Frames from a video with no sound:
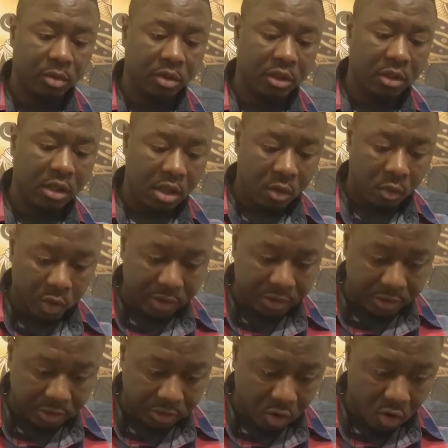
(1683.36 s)
of this book,
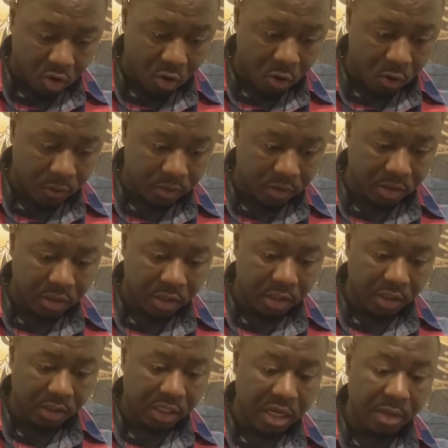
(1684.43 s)
which is called
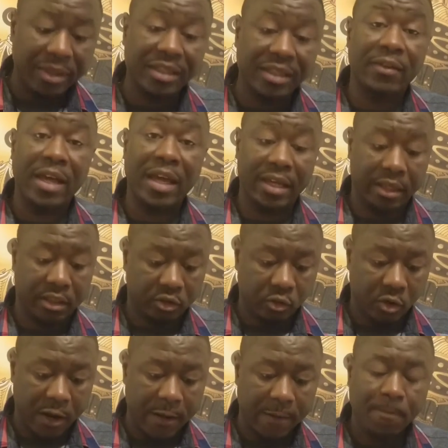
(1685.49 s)
Coming of
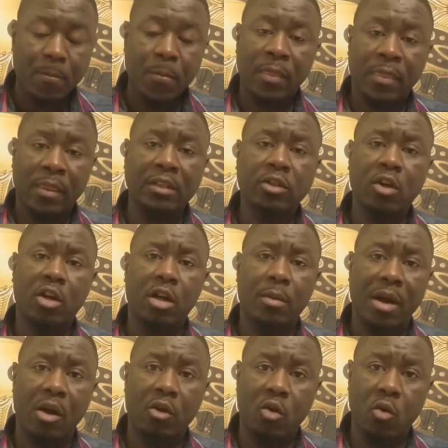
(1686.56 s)
Age, right? And you're
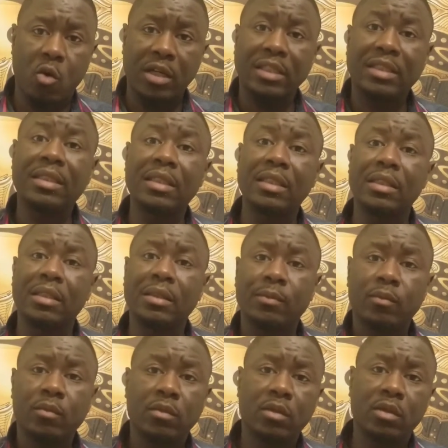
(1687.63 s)
talking about going
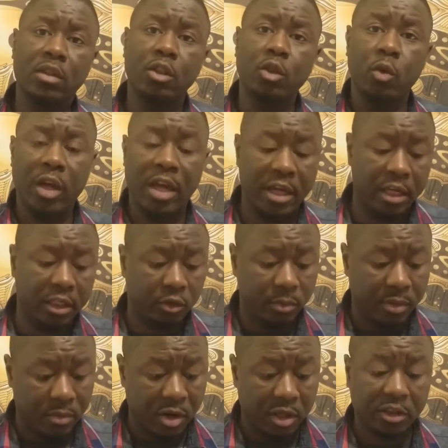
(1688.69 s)
into the new
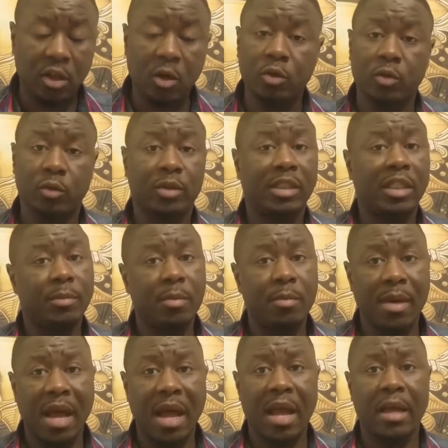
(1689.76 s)
age. Remember, I told you,
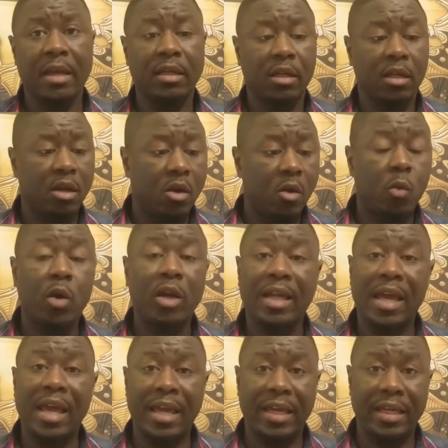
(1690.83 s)
keep in mind
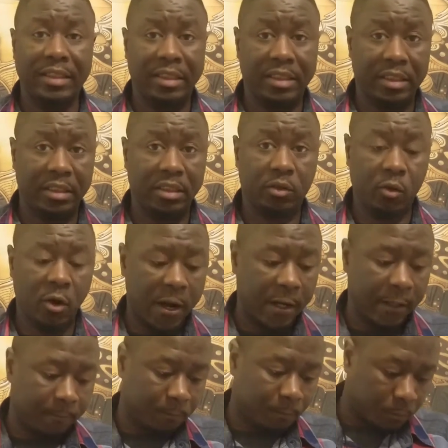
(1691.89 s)
what an age is,
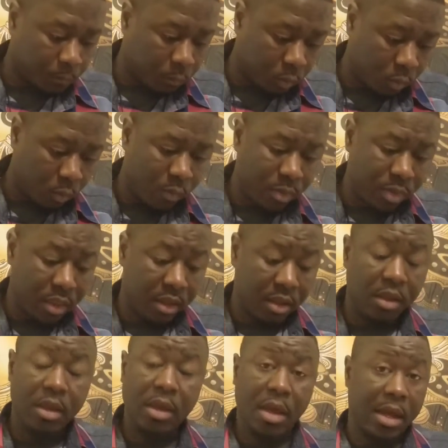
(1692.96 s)
right?
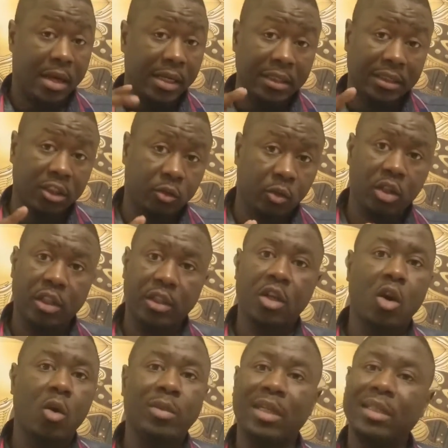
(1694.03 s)
And this is
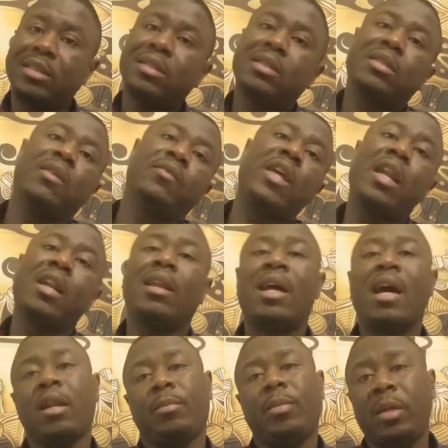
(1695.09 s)
really dope. This is stuff
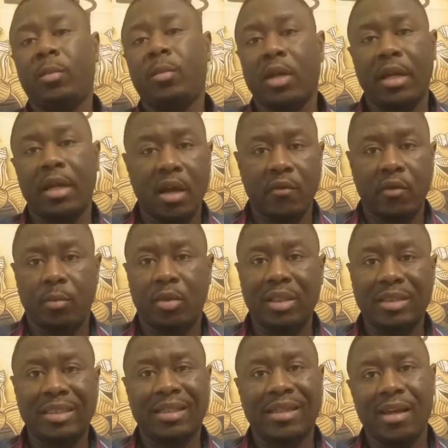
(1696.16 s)
that a lot of people ain't
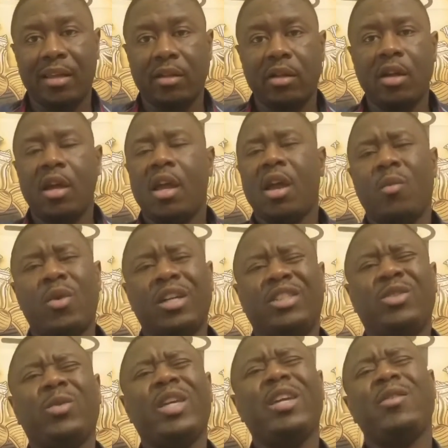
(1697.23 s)
never put together.
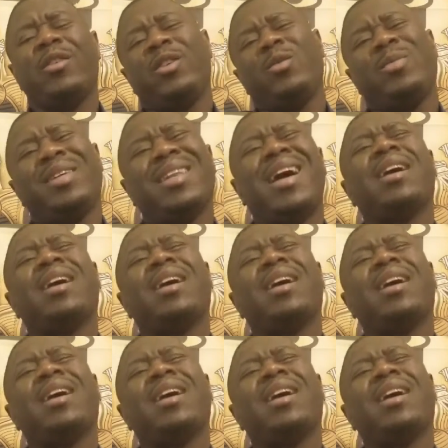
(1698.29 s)
And once you hear it,